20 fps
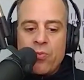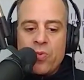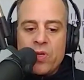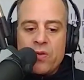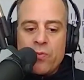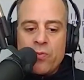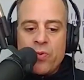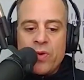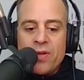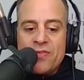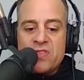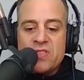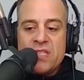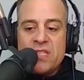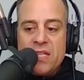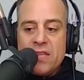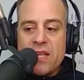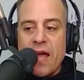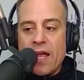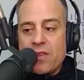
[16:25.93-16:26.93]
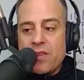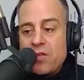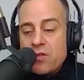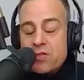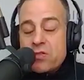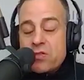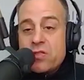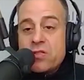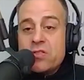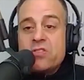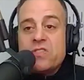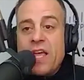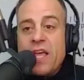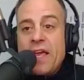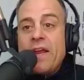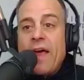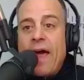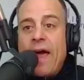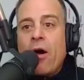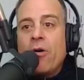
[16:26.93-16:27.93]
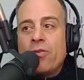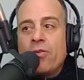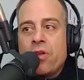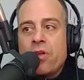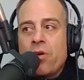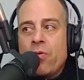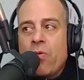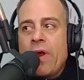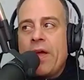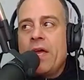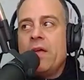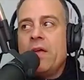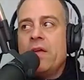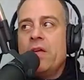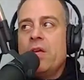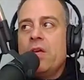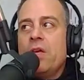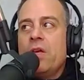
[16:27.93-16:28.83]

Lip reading: And we've seen that there's data out there, right?